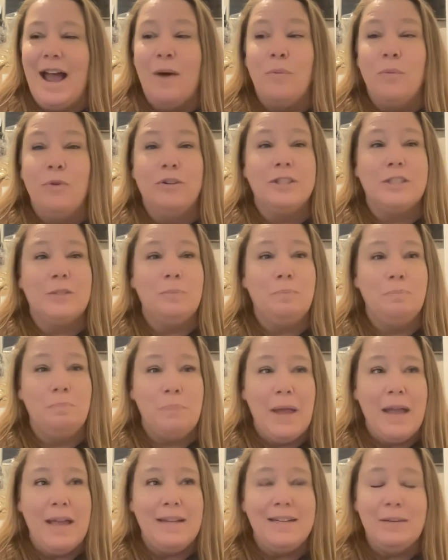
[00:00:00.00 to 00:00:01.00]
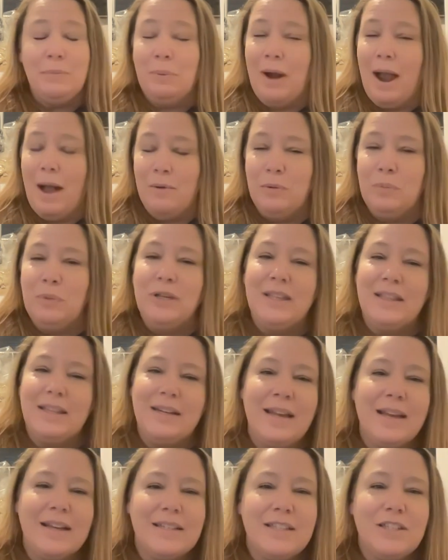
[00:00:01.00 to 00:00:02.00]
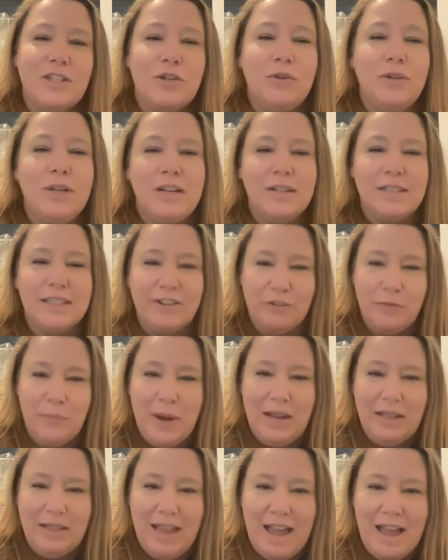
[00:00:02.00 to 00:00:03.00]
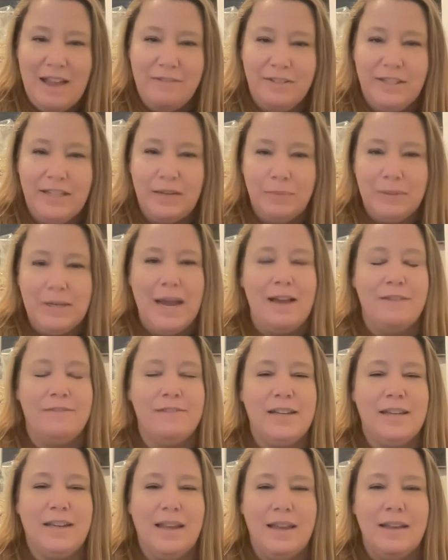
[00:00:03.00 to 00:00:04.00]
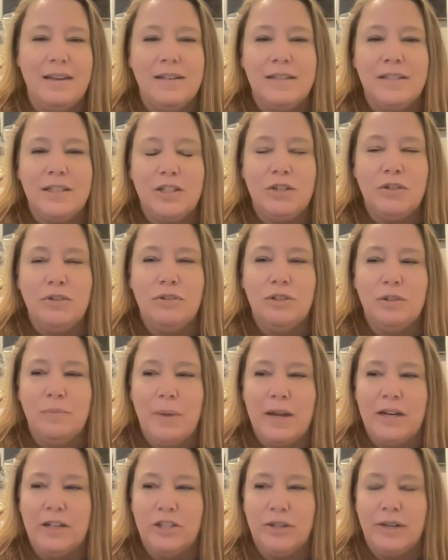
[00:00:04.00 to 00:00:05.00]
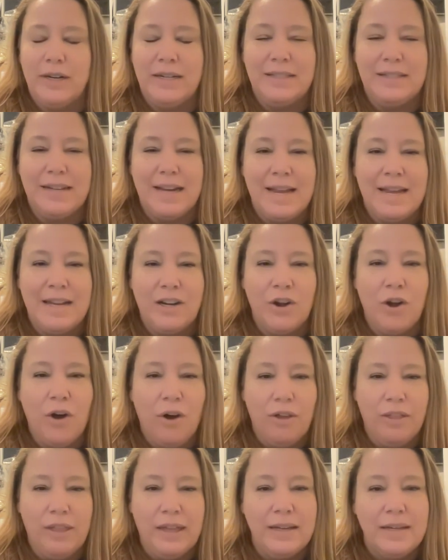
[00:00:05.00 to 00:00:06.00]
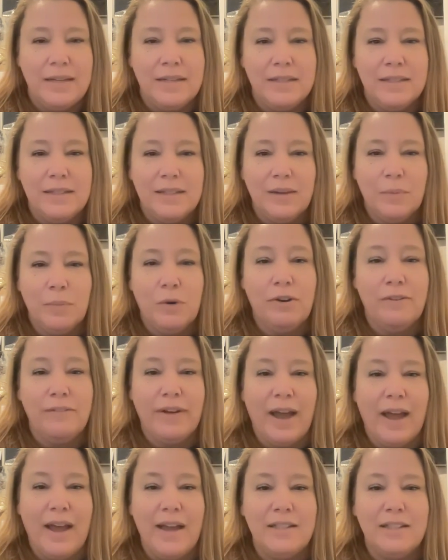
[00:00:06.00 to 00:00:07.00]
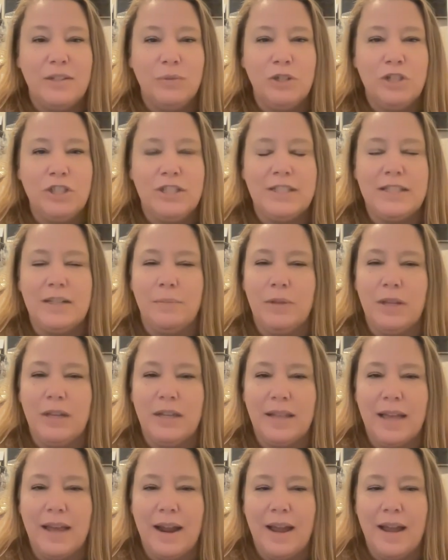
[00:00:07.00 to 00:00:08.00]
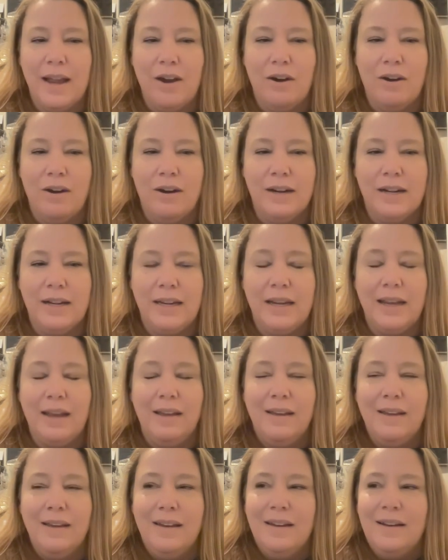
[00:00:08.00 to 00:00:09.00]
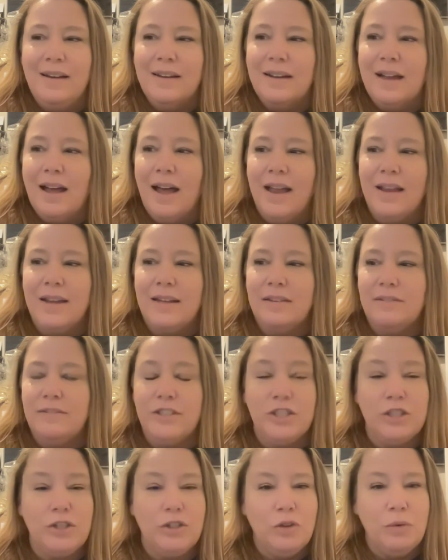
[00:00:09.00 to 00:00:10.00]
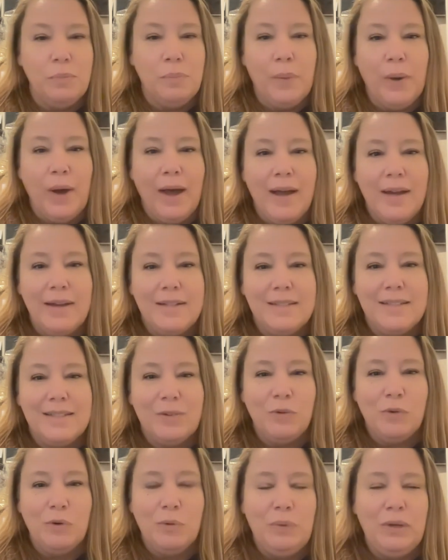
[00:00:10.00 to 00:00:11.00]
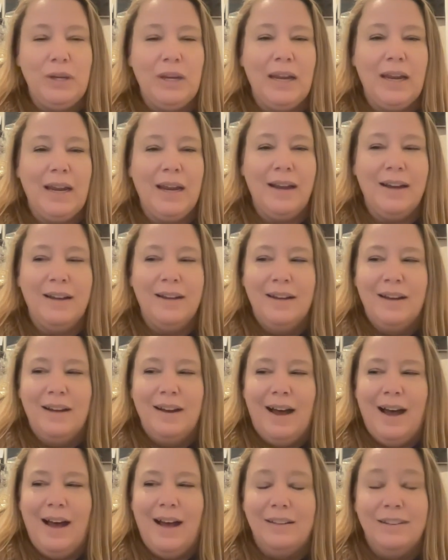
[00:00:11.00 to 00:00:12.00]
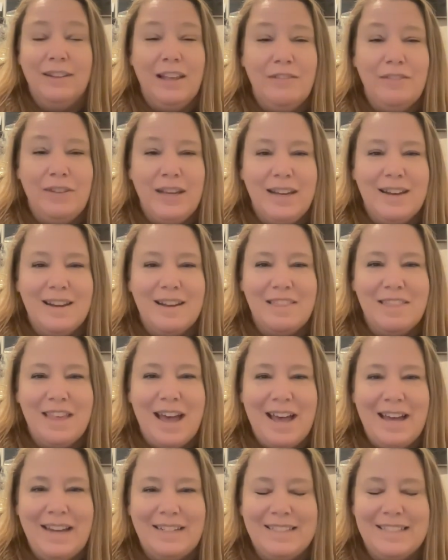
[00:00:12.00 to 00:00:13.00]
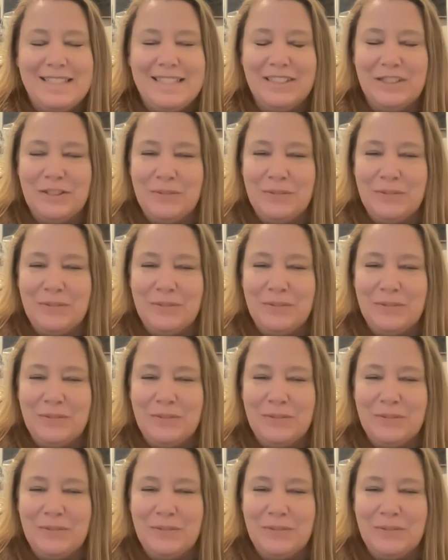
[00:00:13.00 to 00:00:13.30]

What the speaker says: we'll spend probably the next 2 years of my life deep diving into the Mediterranean diet and all that it provides, which is something that I already kind of do, but will be living that